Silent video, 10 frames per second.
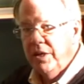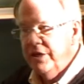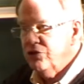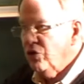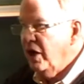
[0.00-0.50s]

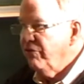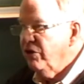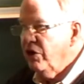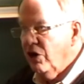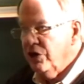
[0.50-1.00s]
and tried
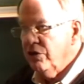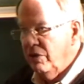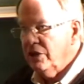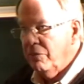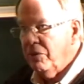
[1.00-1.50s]
very hard to
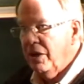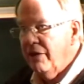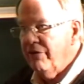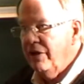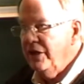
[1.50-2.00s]

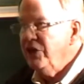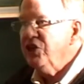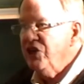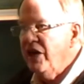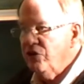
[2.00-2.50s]
multiply. He
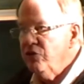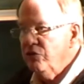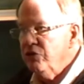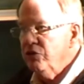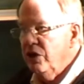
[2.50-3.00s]
did not
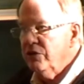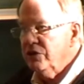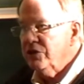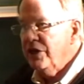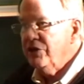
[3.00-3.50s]
you, you
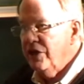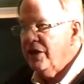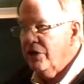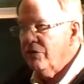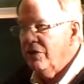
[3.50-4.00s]
understand yet
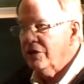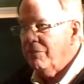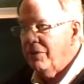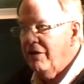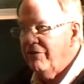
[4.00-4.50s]
how to multiply